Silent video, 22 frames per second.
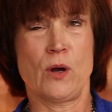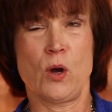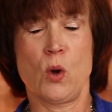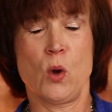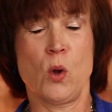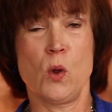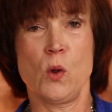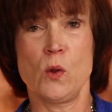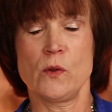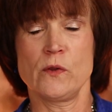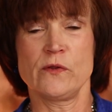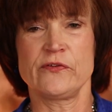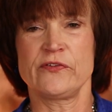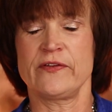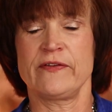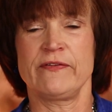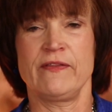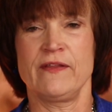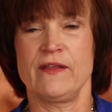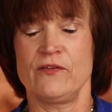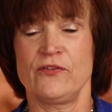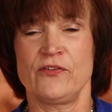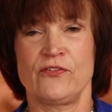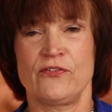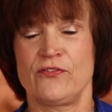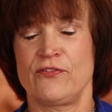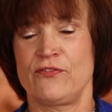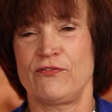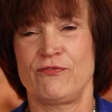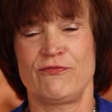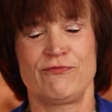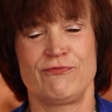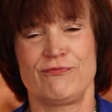holes in the
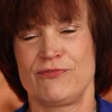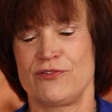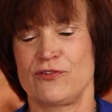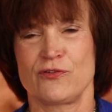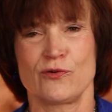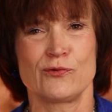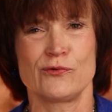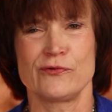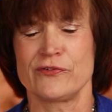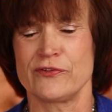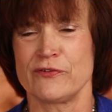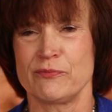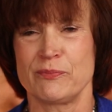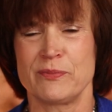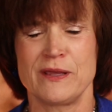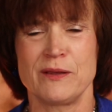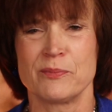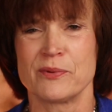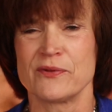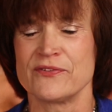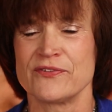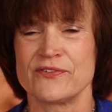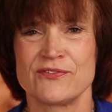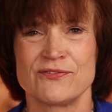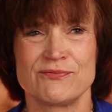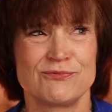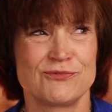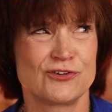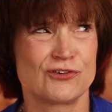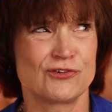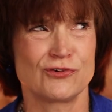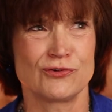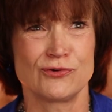soles of people's
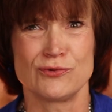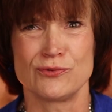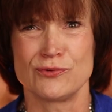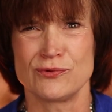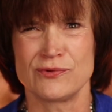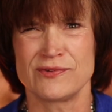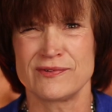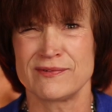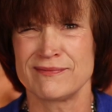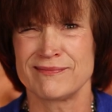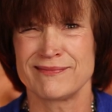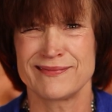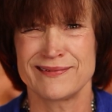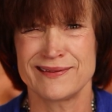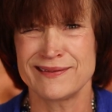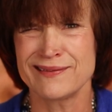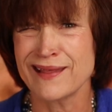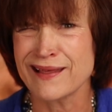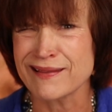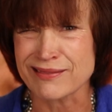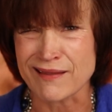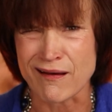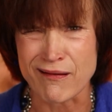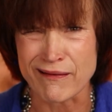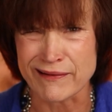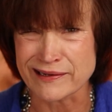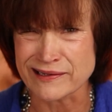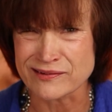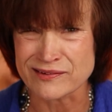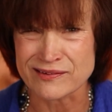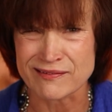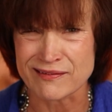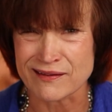shoes. Isn't that the
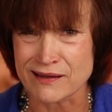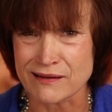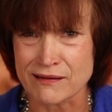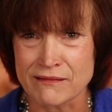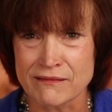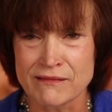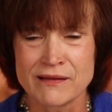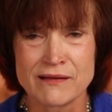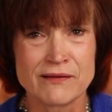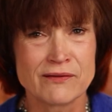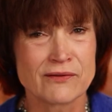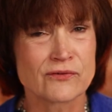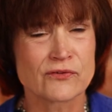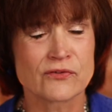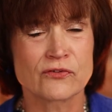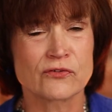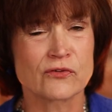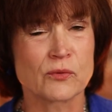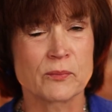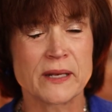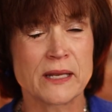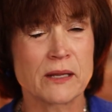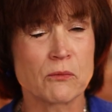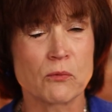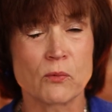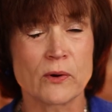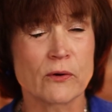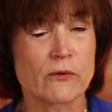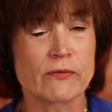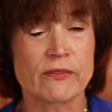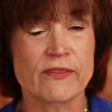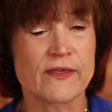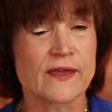oddest thing? So many
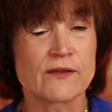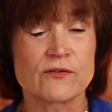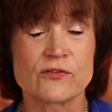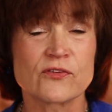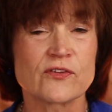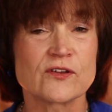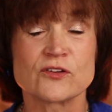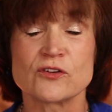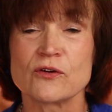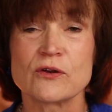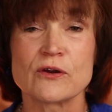weird things that